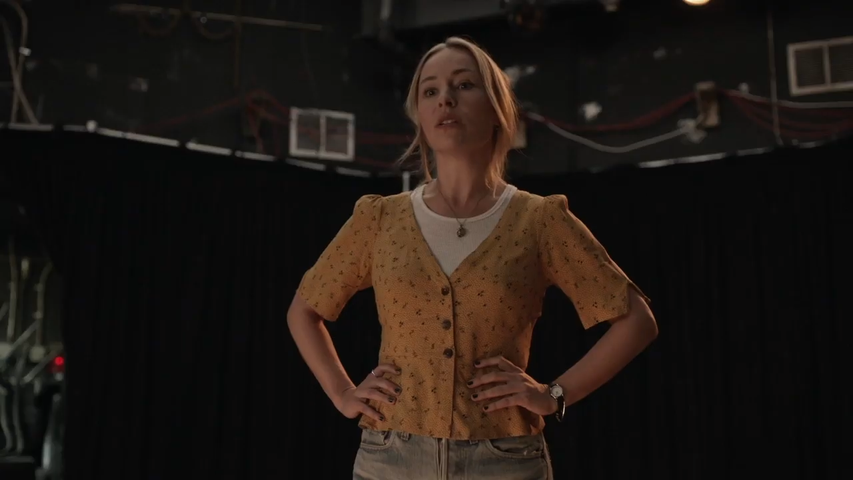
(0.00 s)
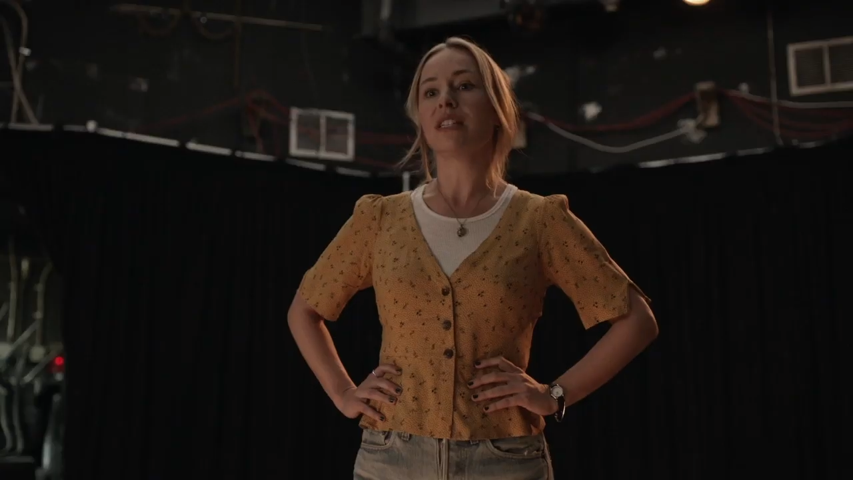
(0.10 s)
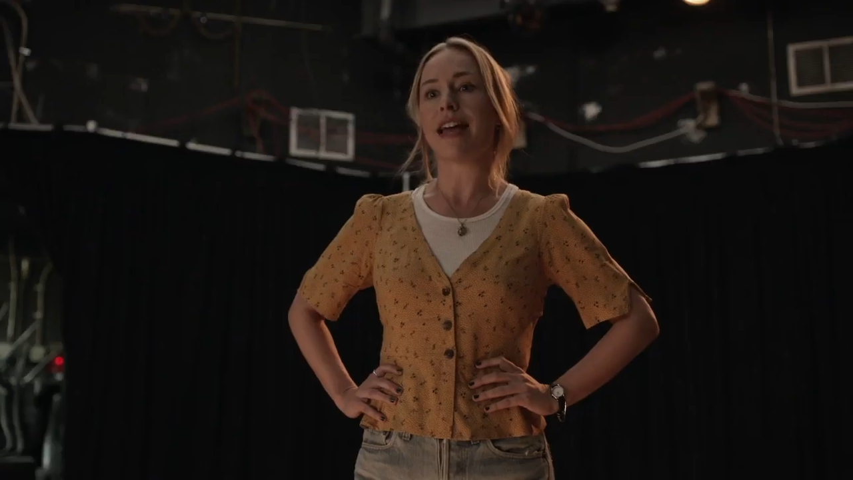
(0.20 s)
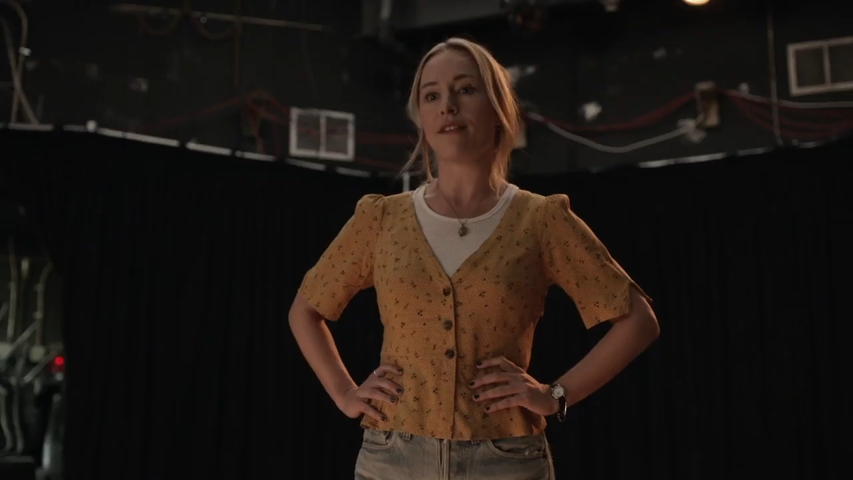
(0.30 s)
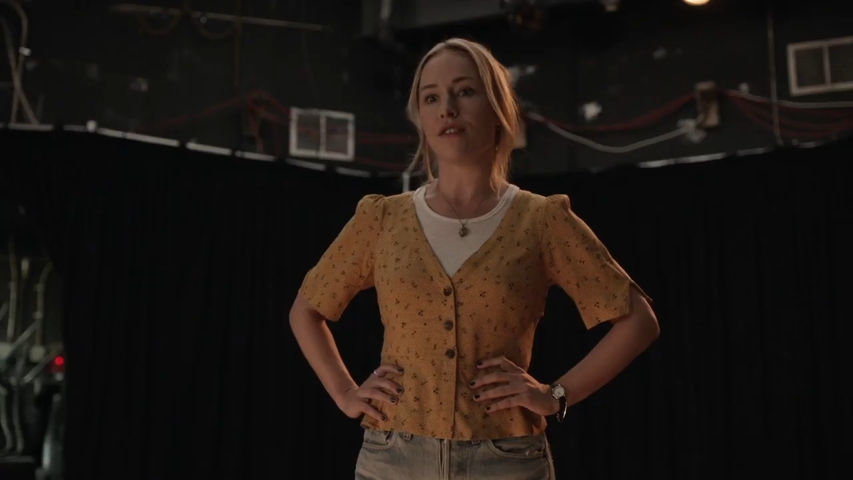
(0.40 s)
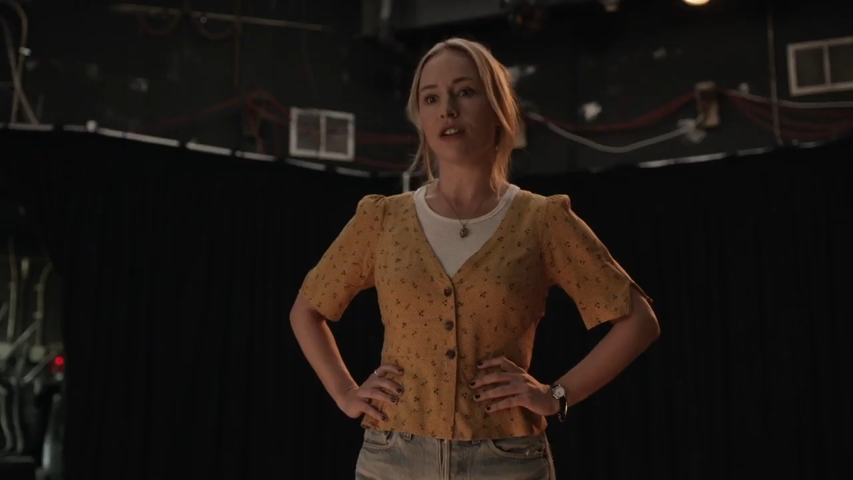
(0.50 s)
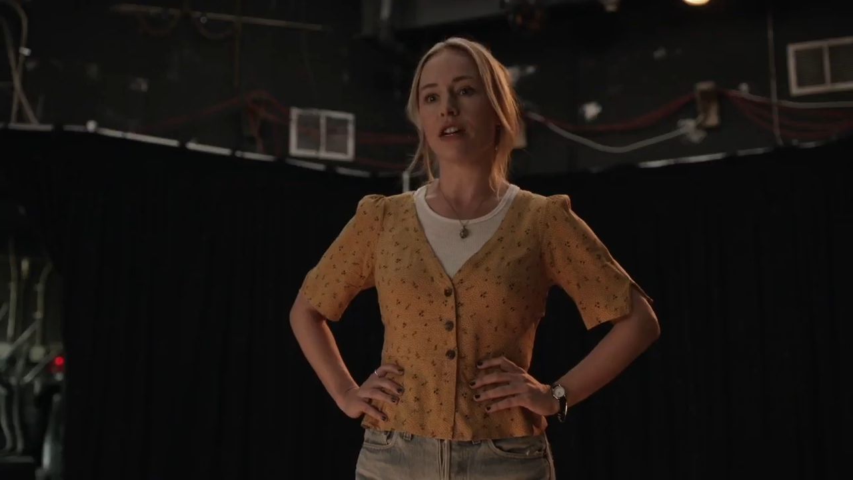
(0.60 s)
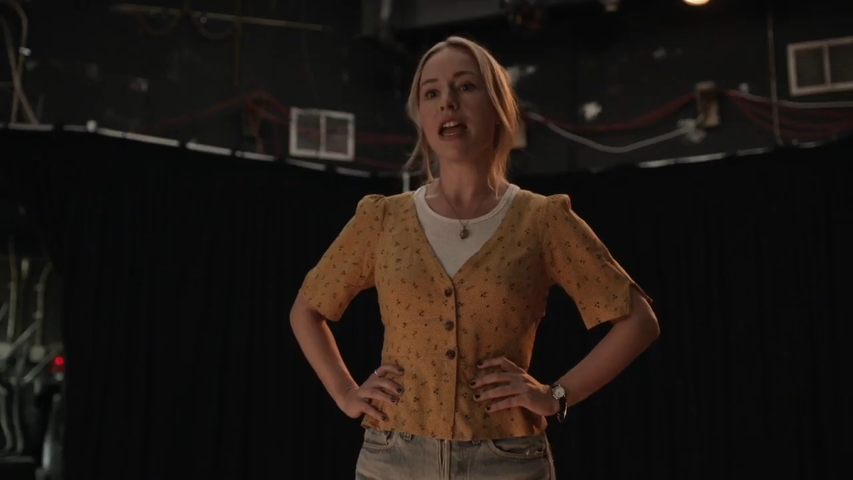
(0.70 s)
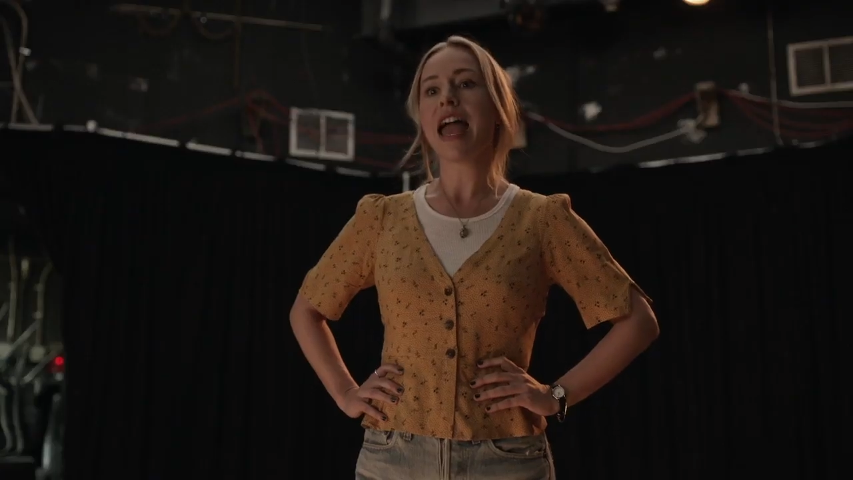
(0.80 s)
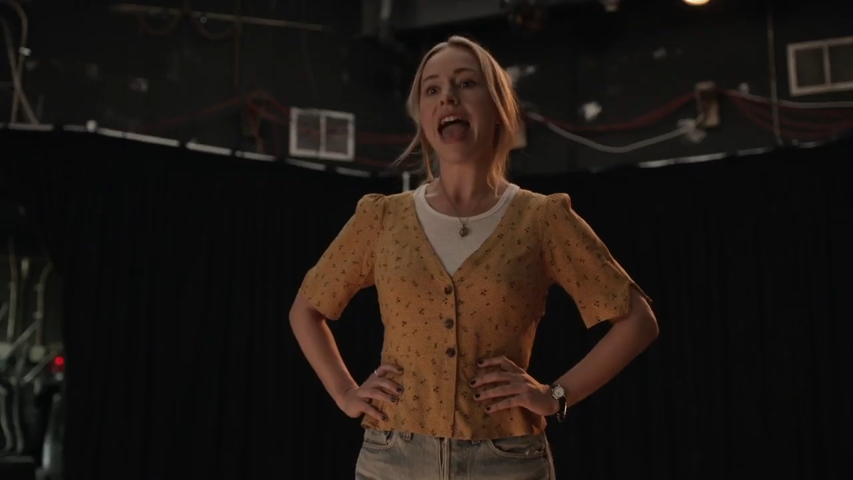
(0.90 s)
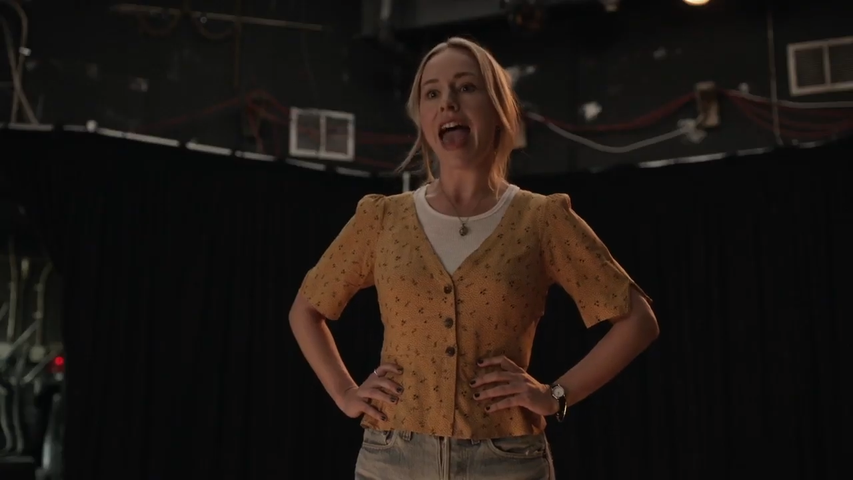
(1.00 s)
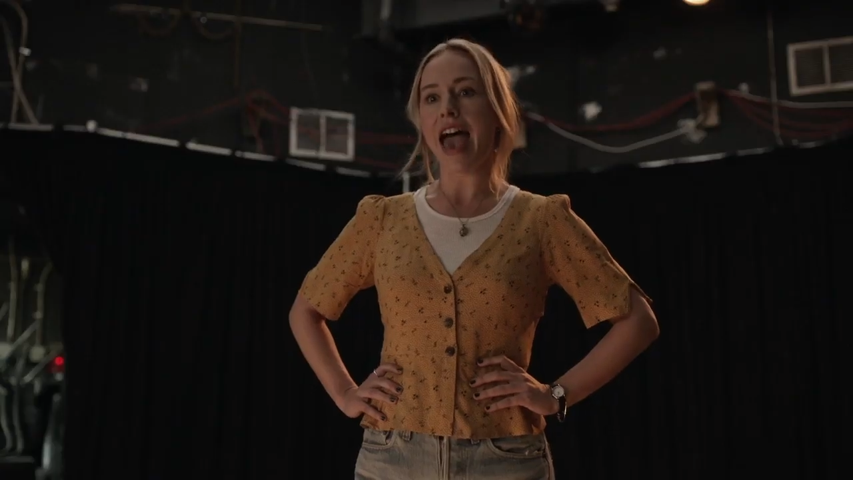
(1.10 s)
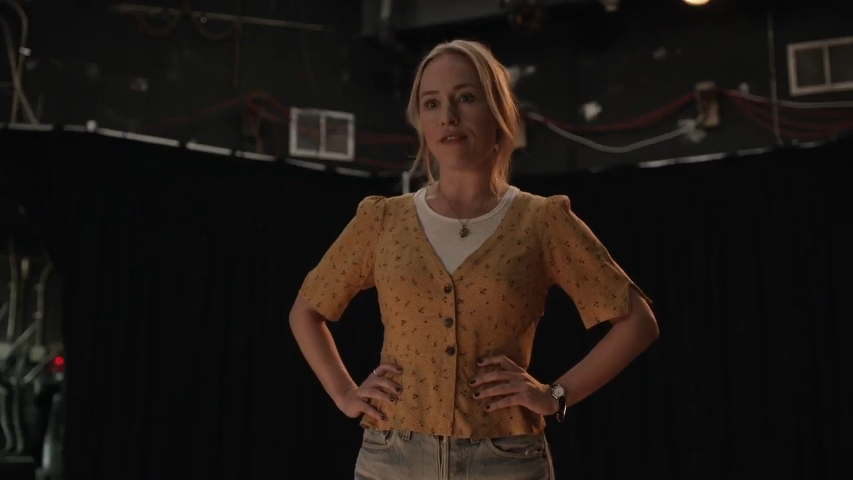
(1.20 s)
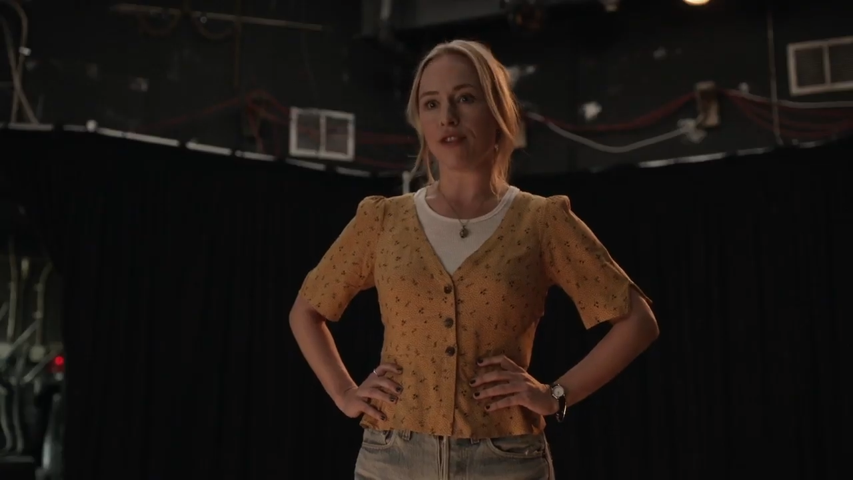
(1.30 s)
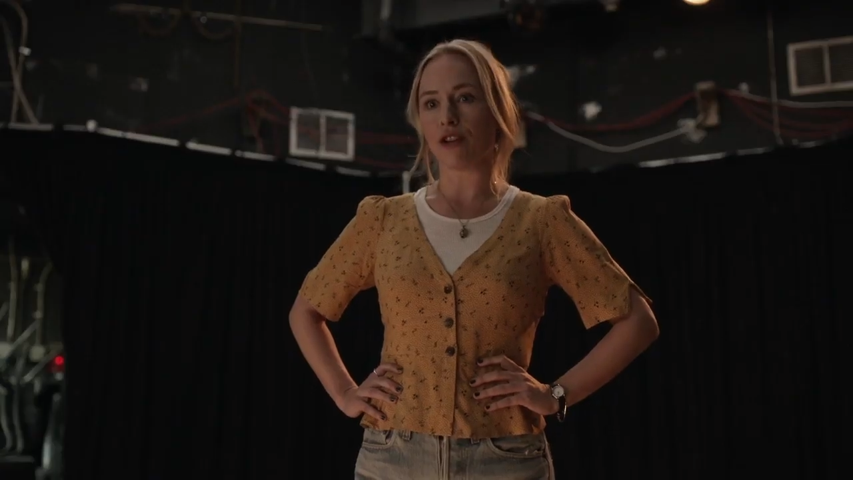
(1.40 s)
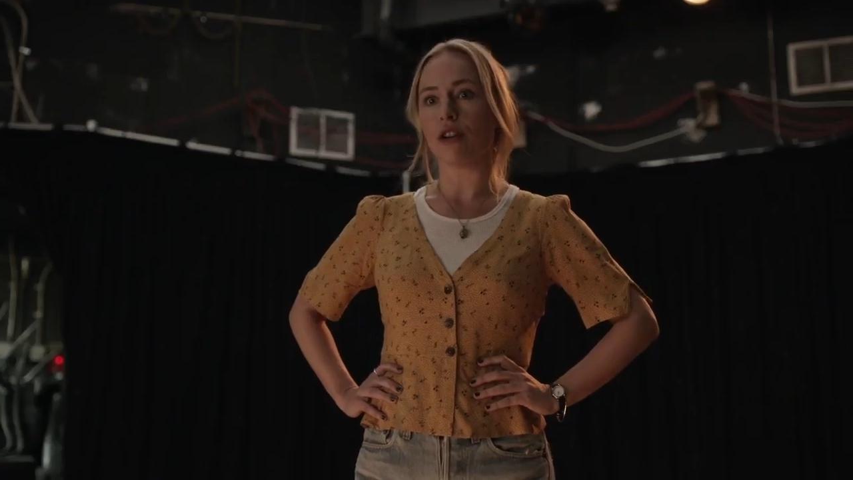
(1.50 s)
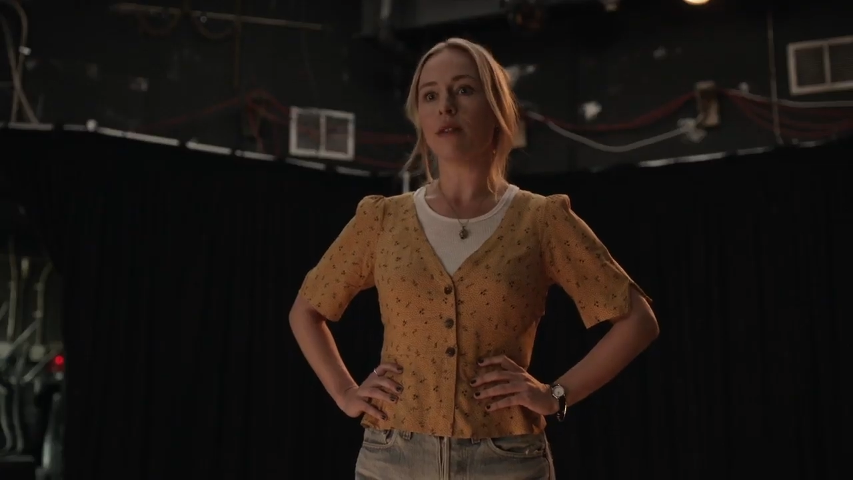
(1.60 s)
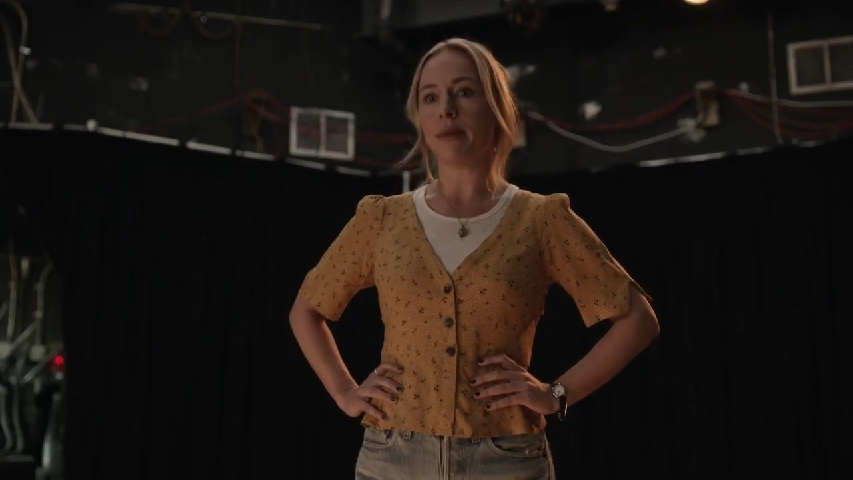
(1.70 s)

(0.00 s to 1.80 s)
will never, ever